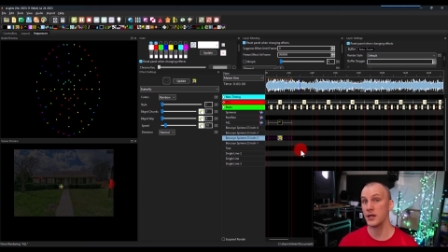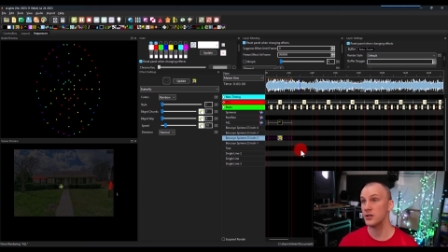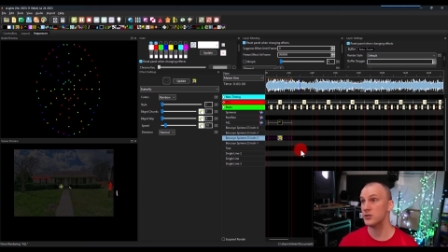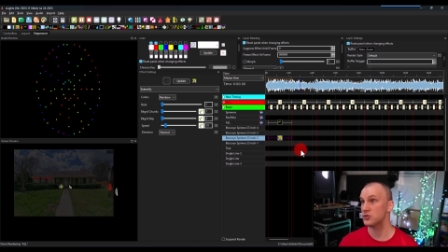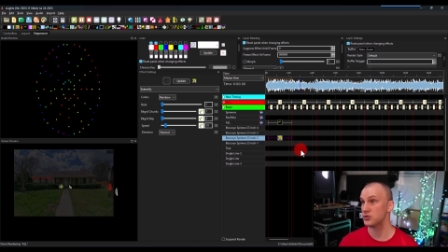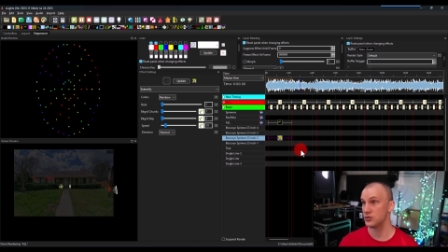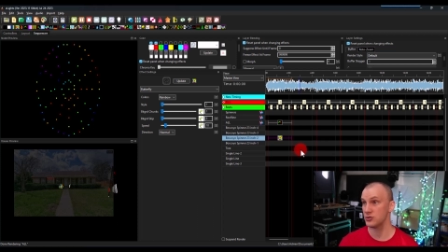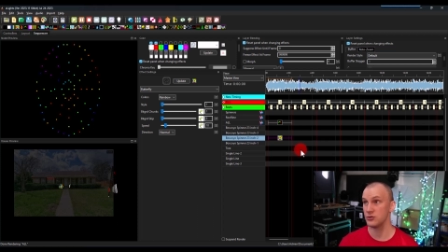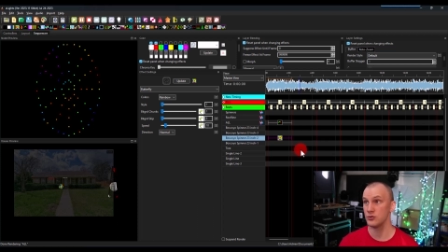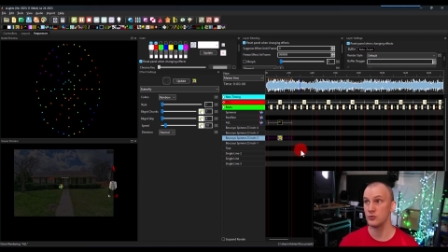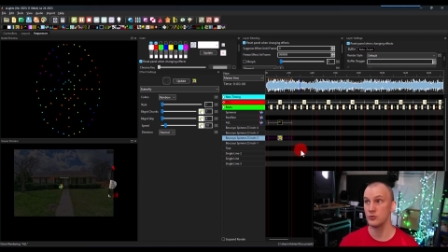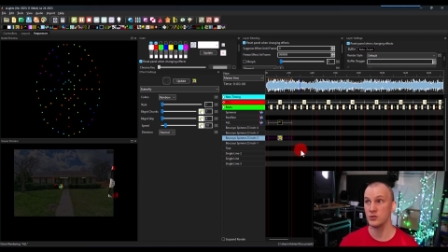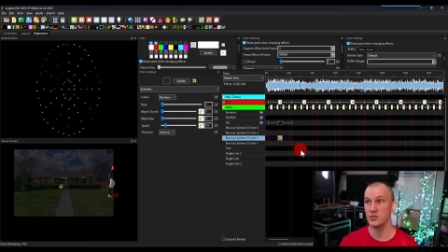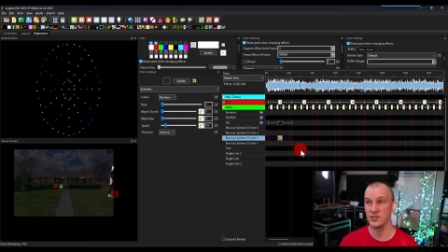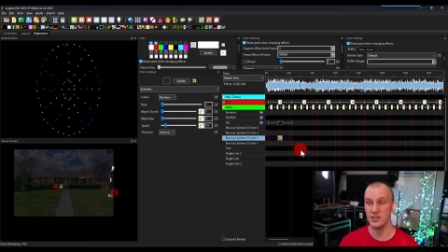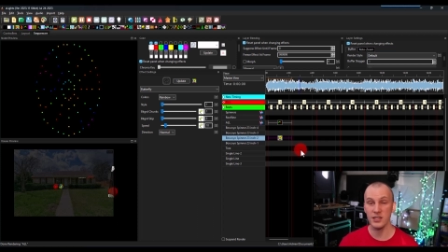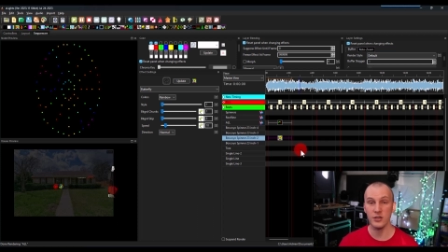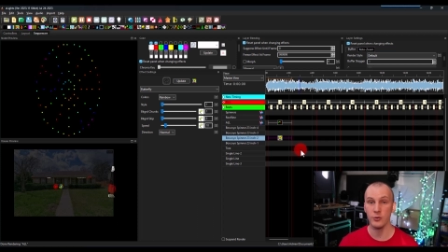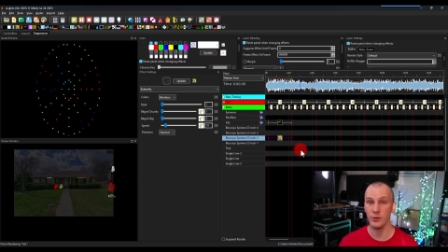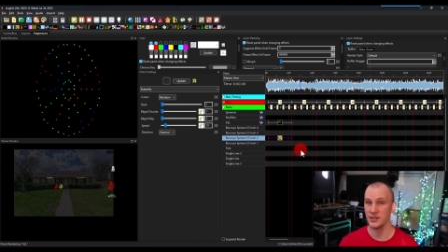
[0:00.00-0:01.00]
to
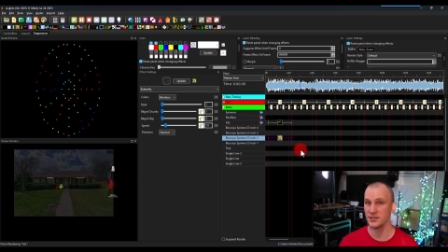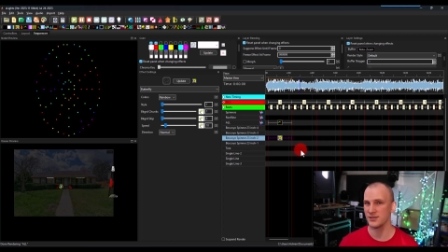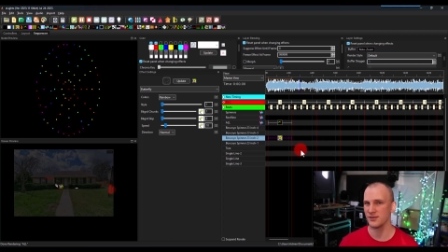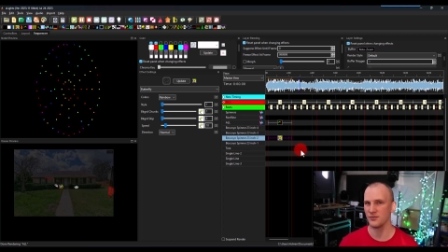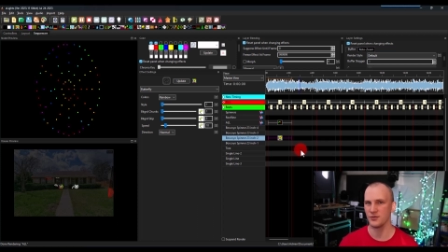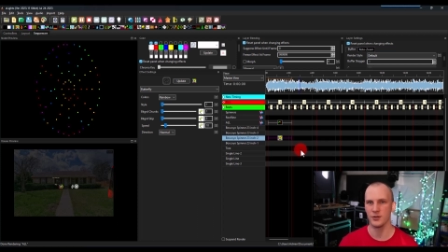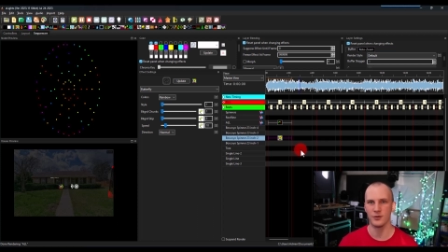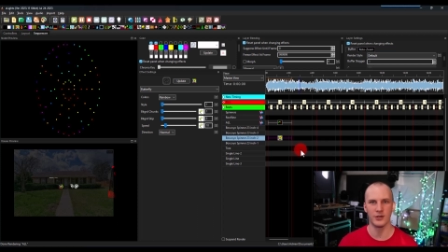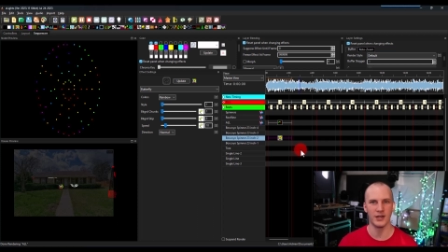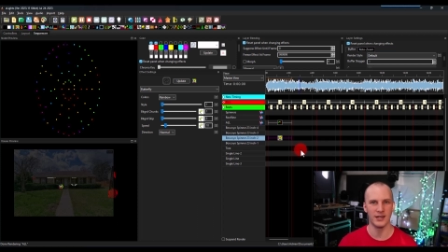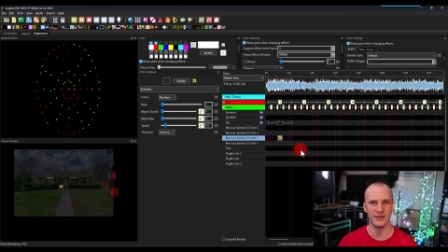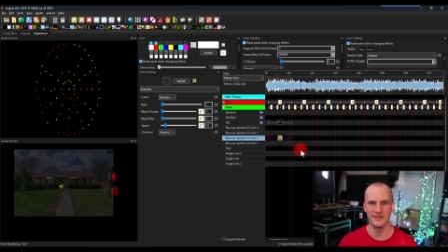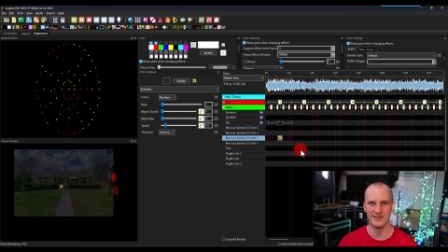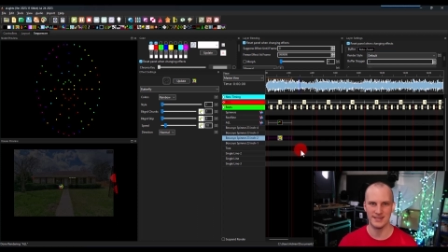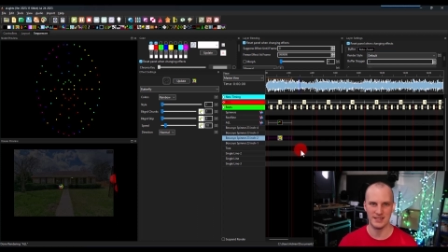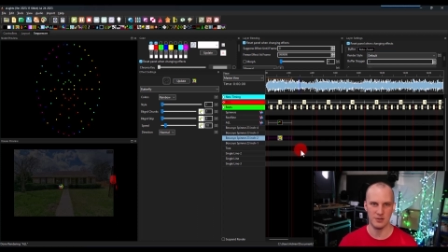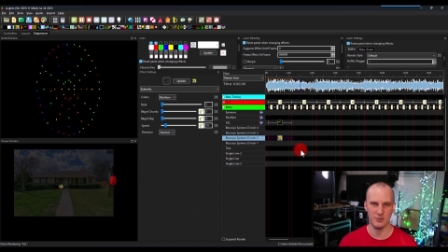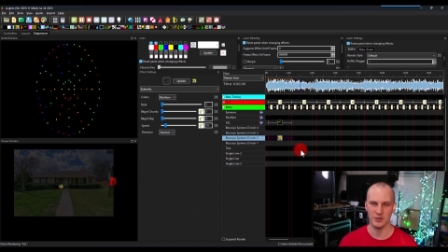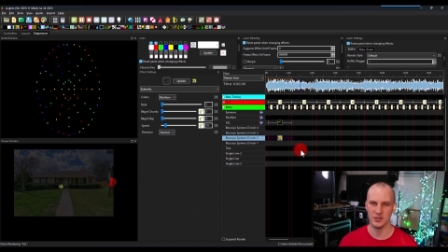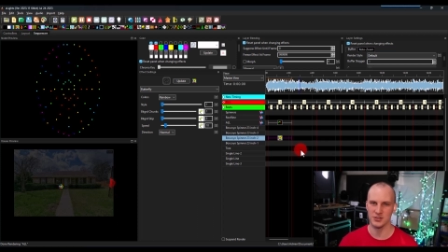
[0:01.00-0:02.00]
sequence if you're going to
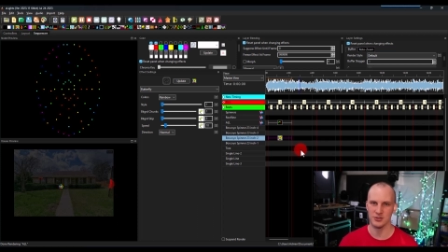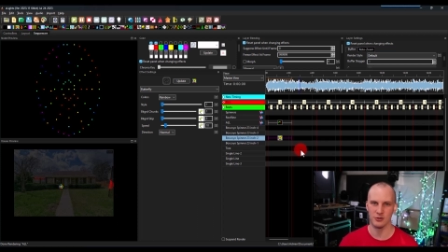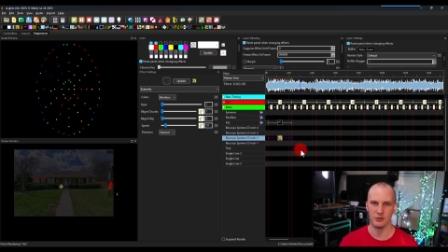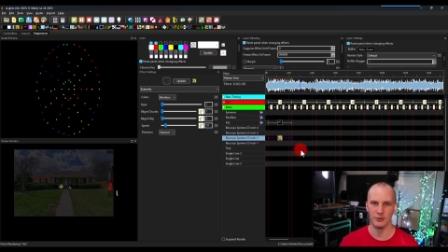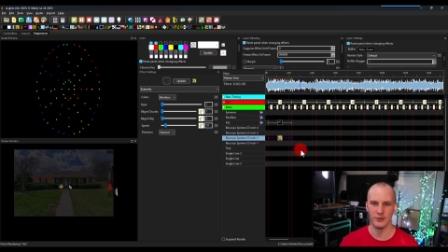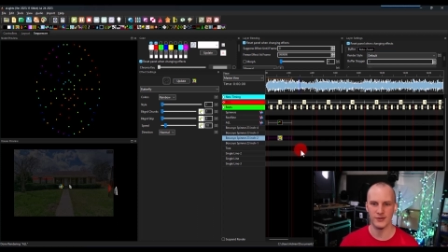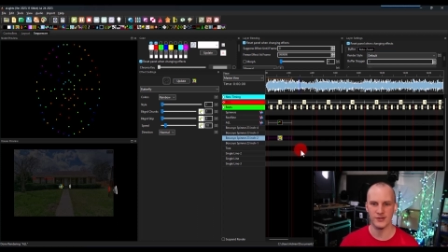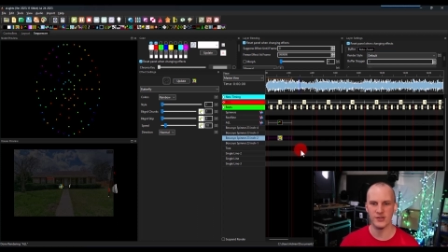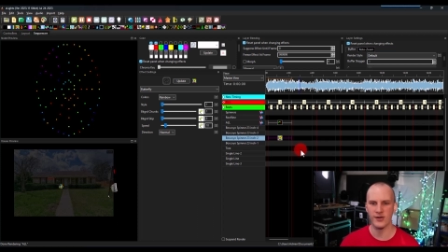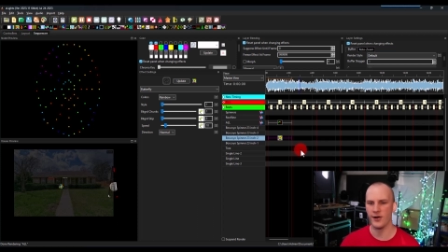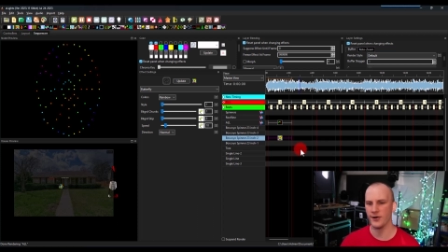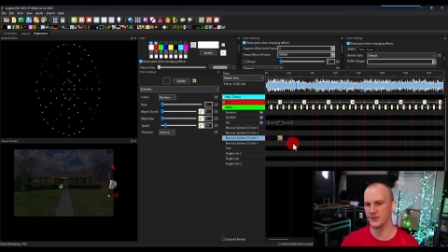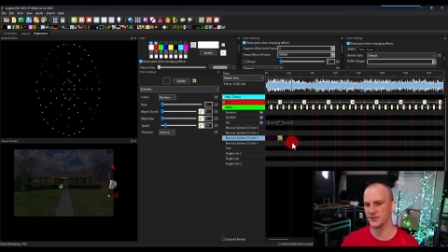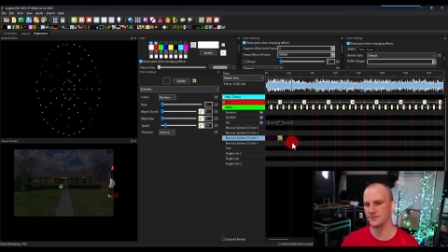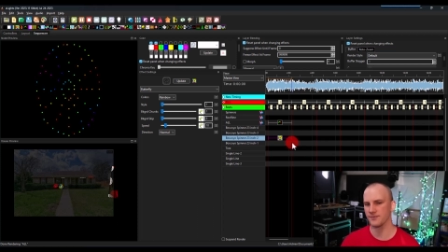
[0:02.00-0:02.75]
sequence your own songs